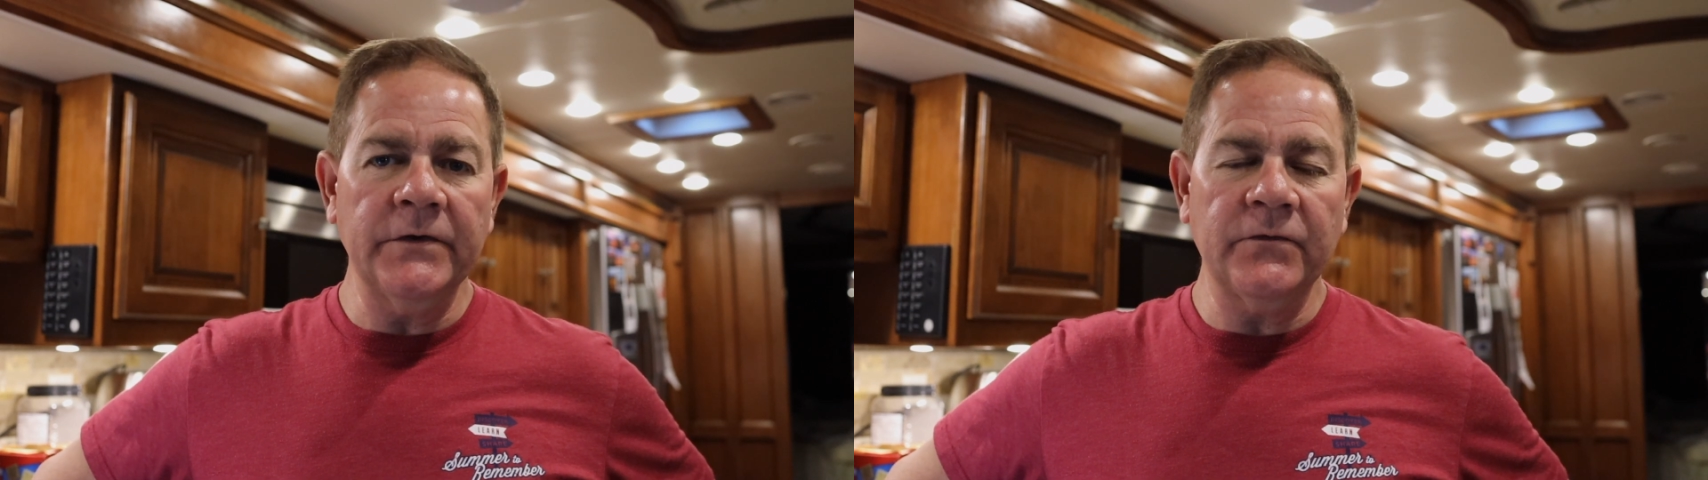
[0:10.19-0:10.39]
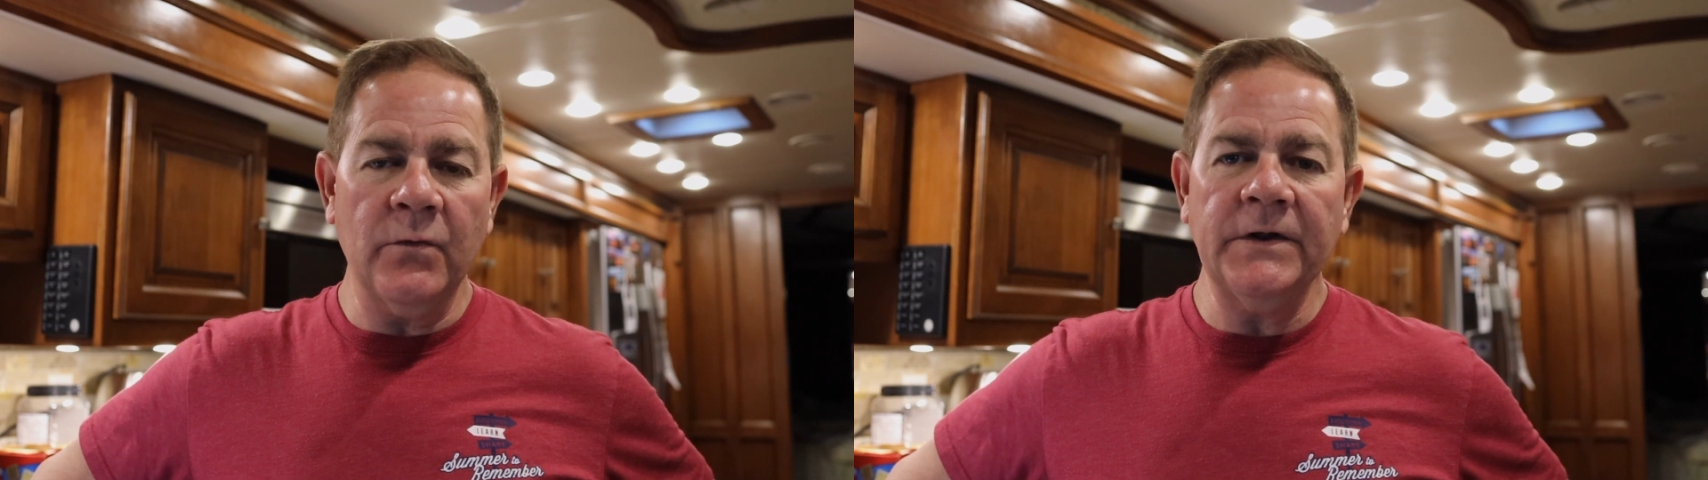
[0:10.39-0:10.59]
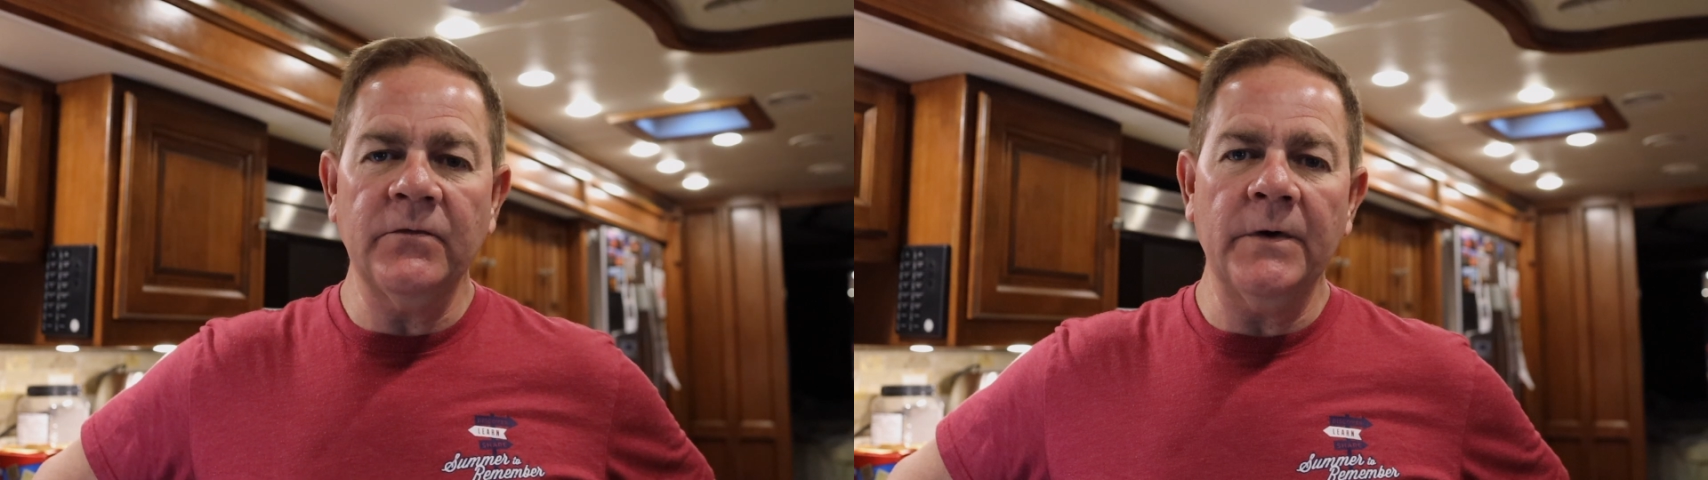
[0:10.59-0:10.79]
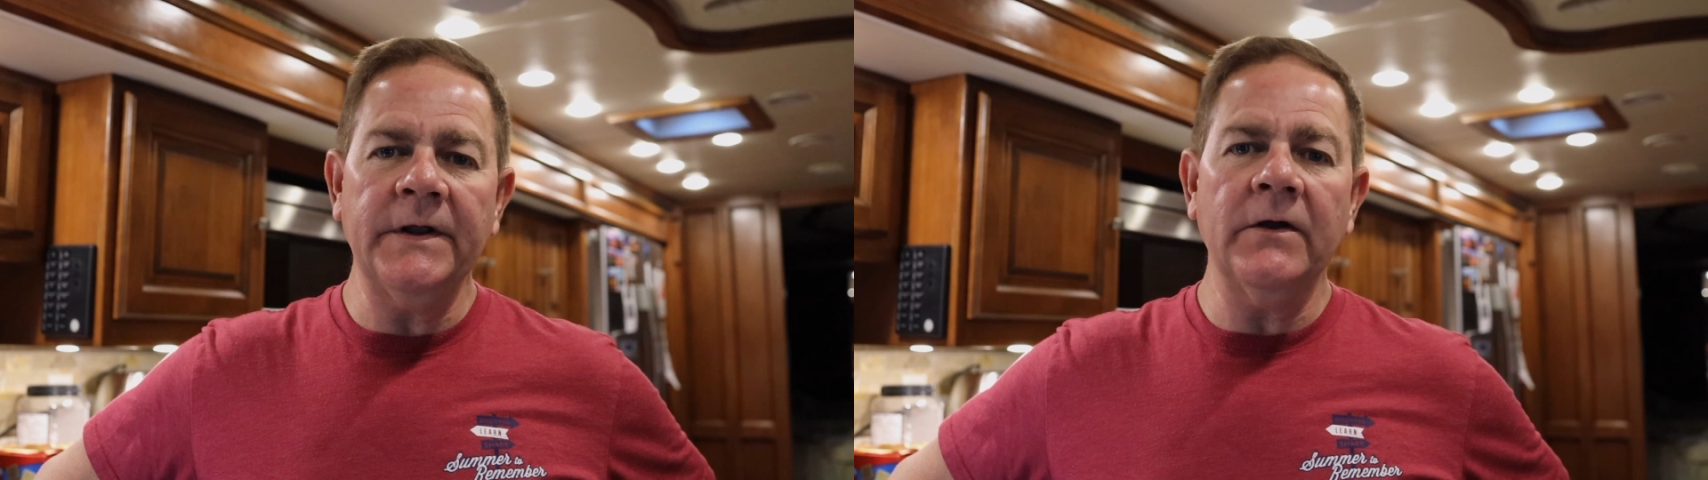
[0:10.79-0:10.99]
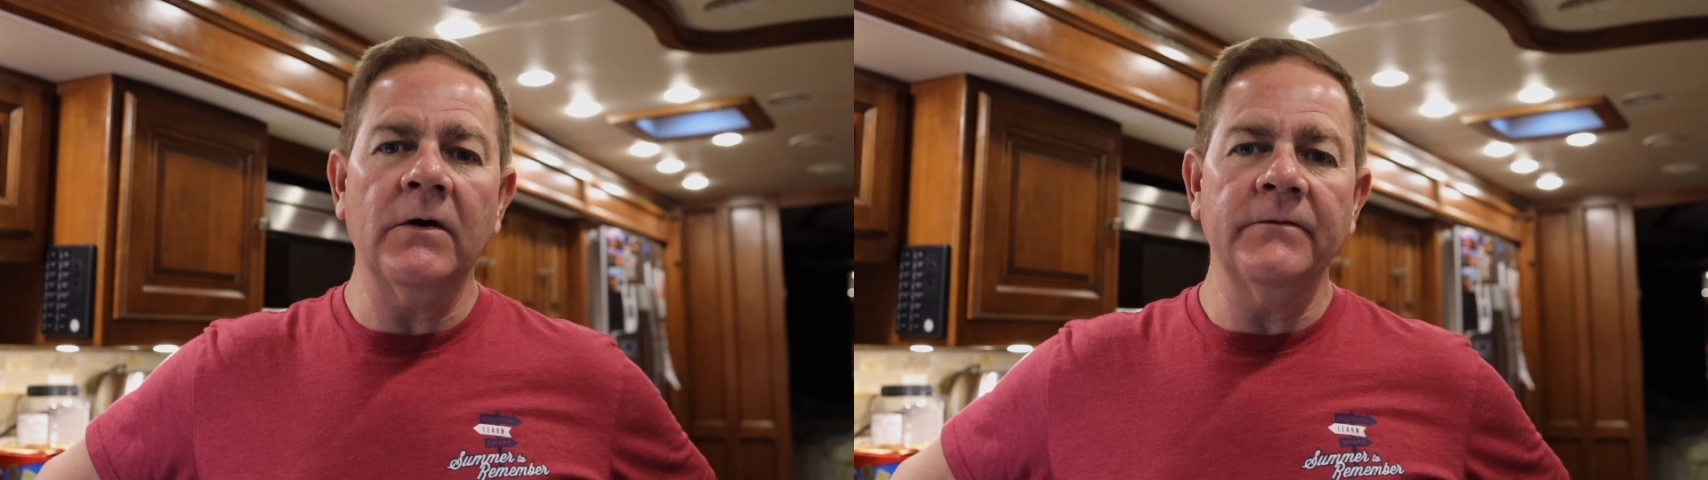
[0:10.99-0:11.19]
the
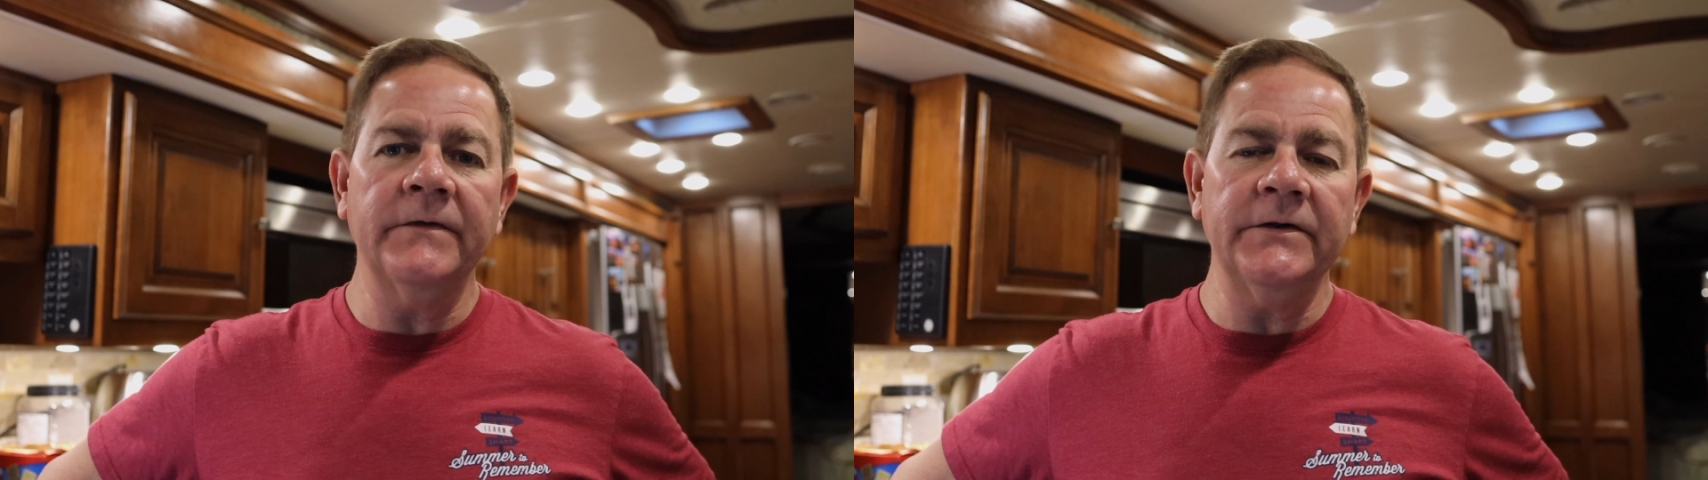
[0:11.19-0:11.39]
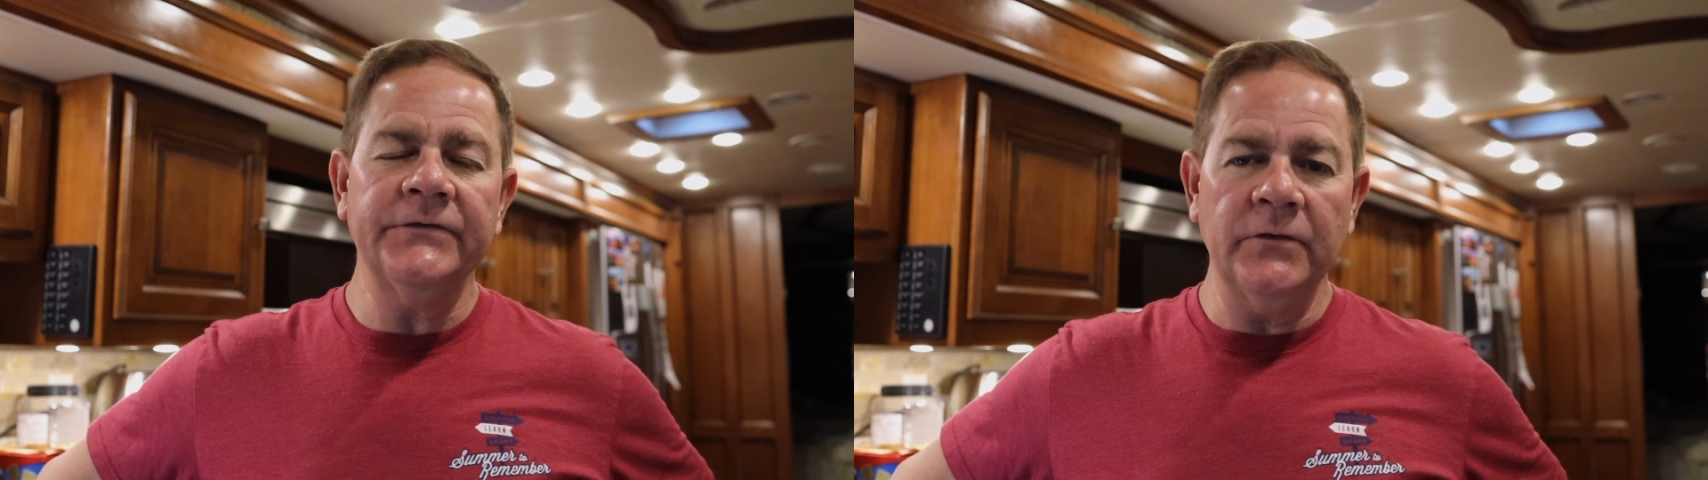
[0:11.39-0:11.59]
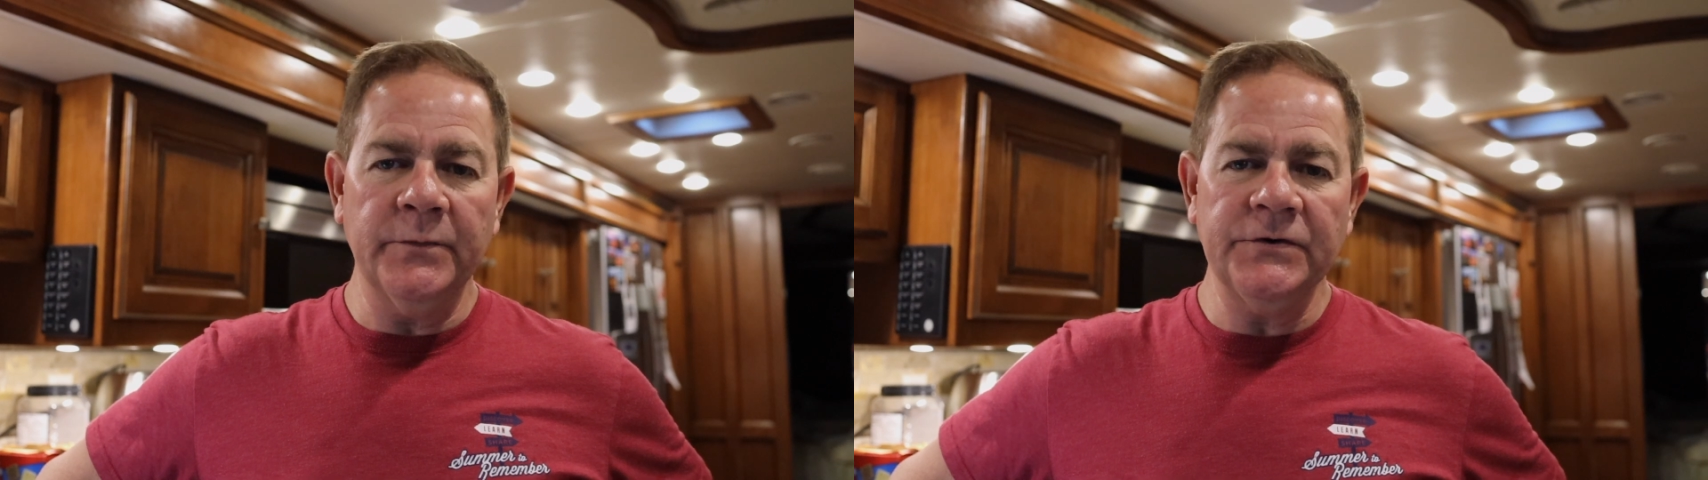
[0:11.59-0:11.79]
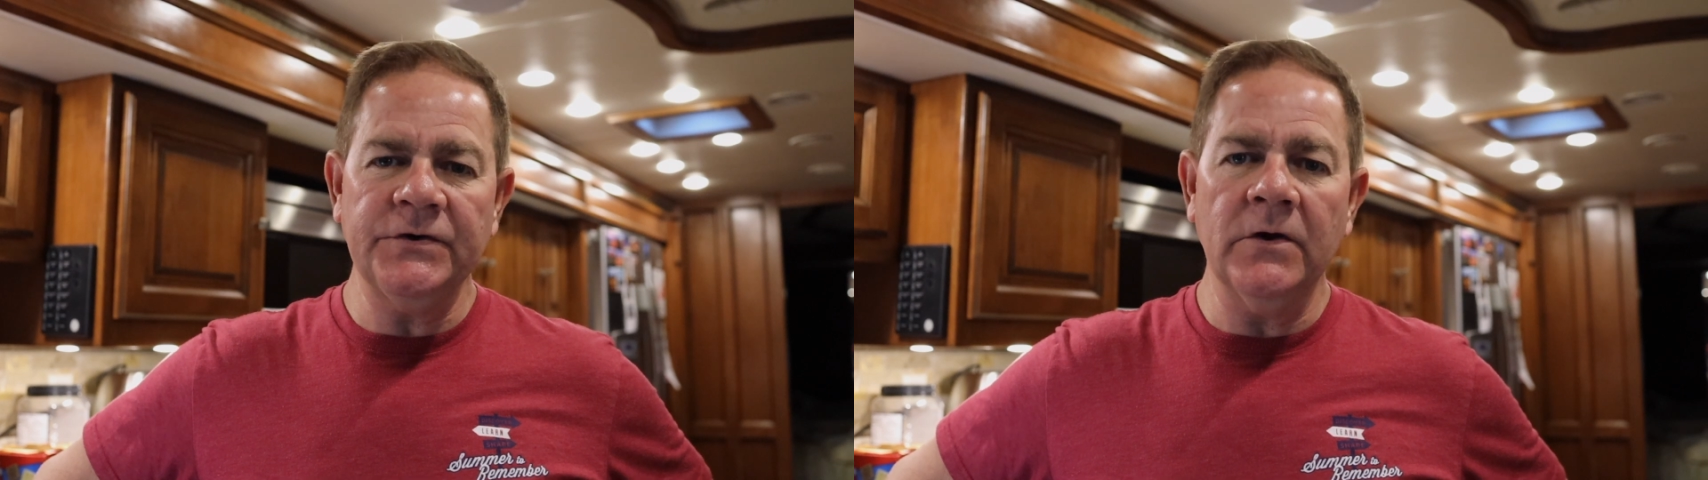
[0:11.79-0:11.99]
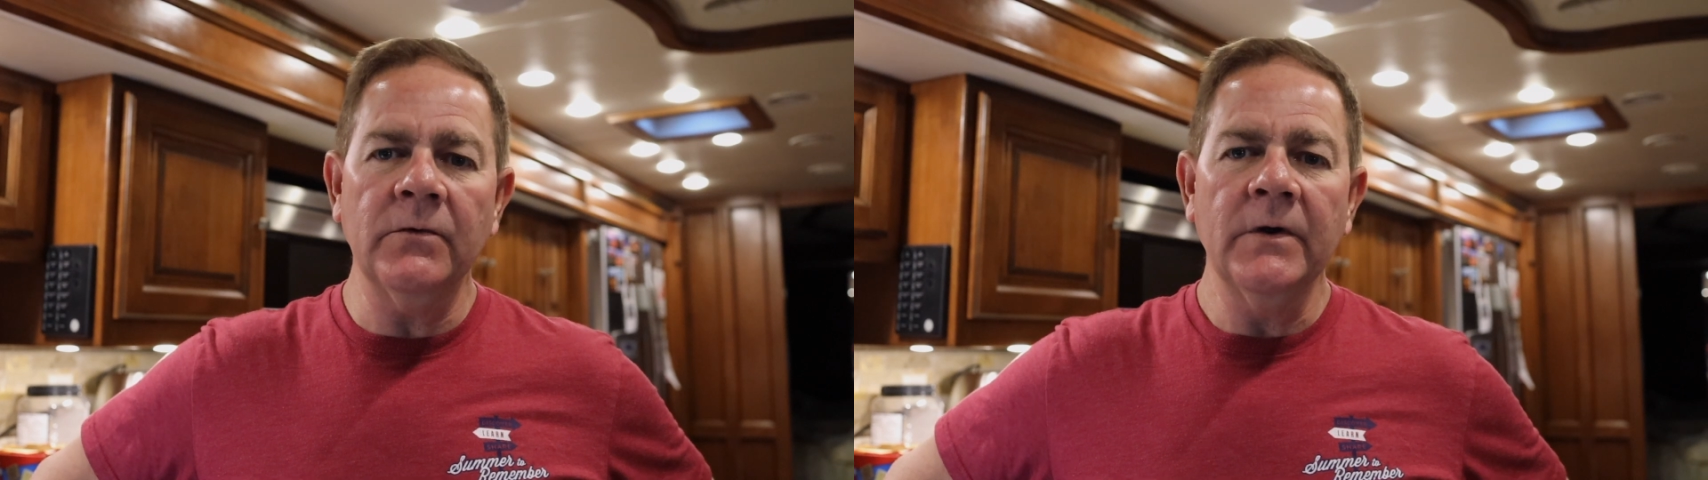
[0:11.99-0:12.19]
2020 RV Super
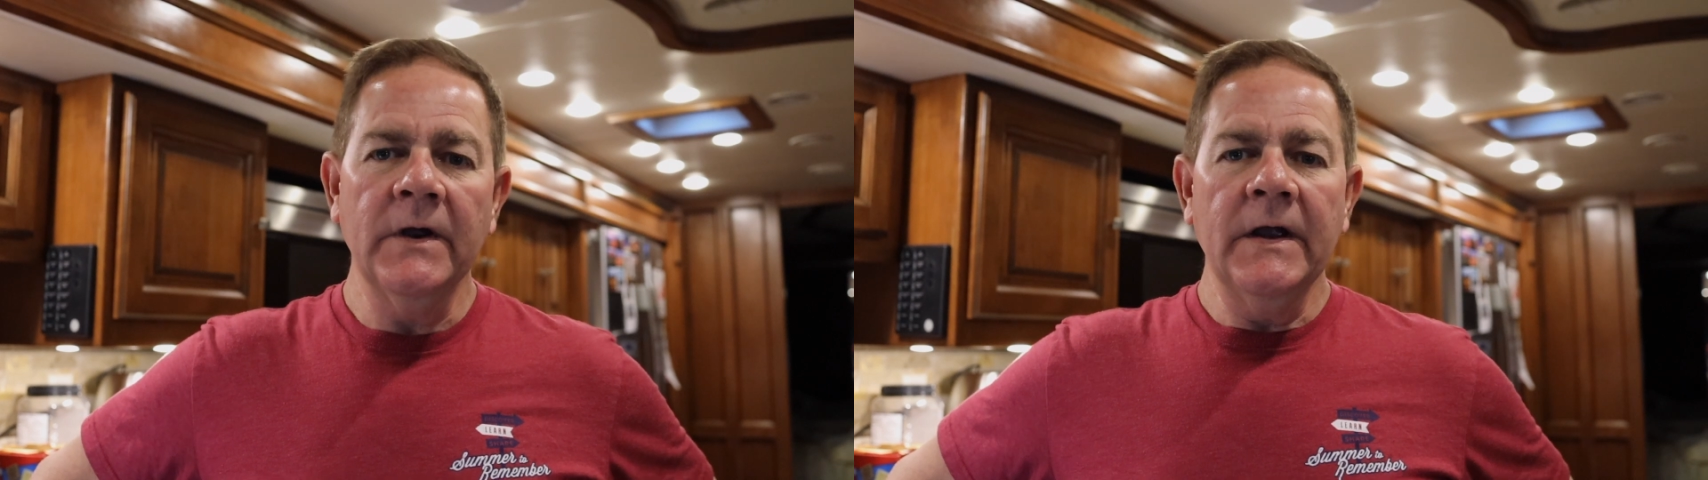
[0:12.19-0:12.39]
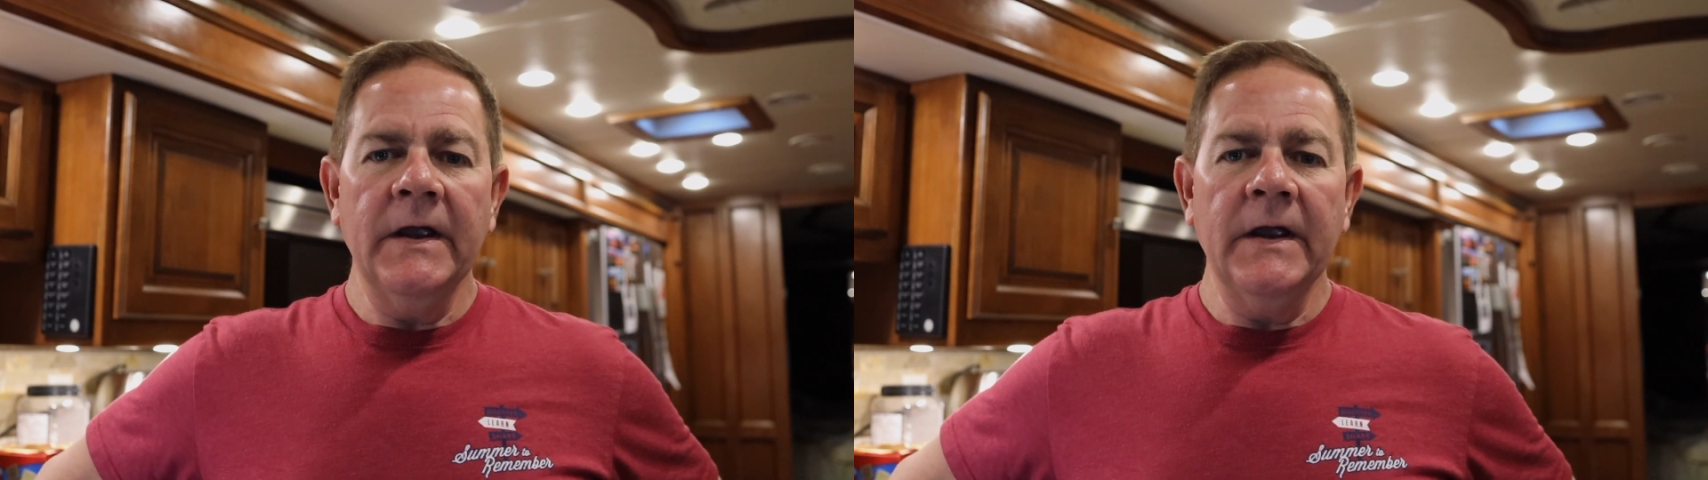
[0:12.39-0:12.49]
Show